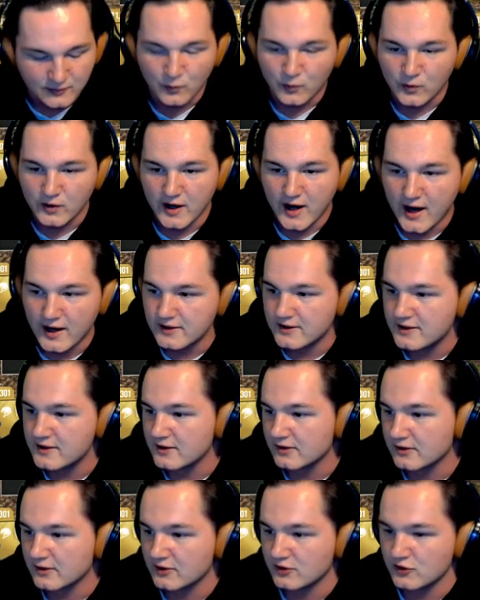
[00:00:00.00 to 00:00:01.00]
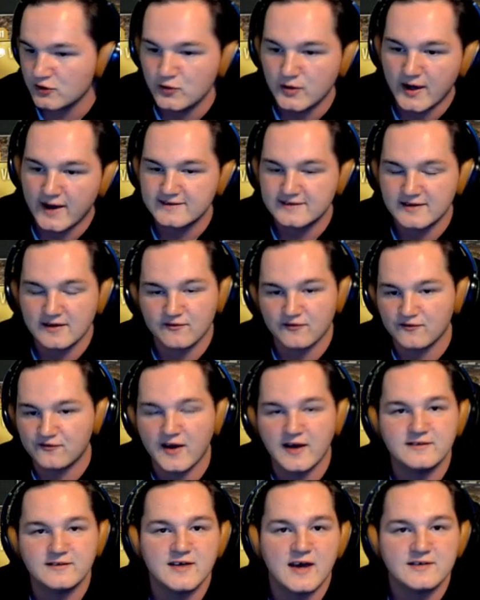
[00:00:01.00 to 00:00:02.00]
We're out of here. You guys have a
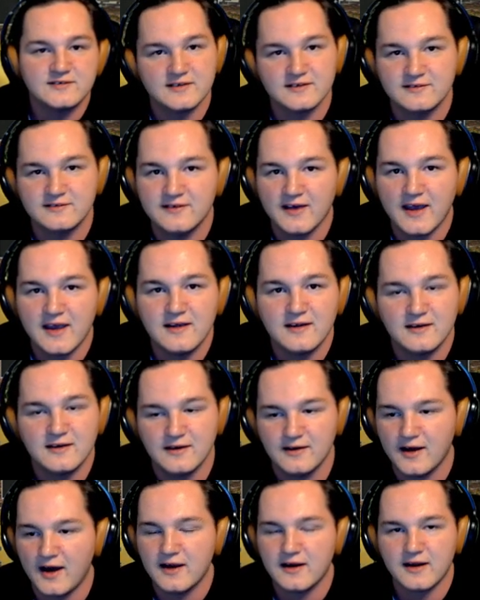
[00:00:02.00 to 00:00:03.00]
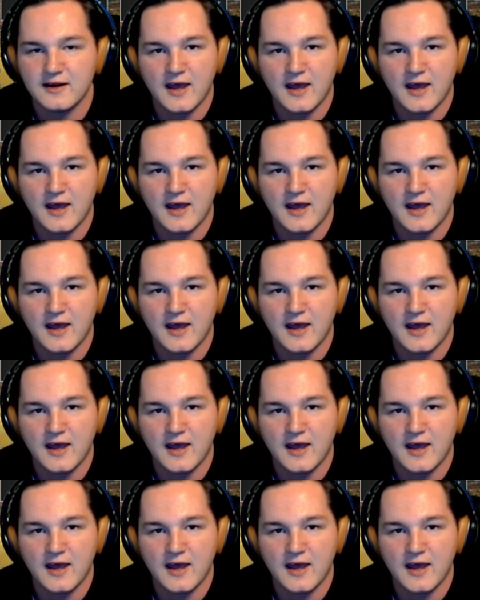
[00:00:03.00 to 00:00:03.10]
fantastic day, night,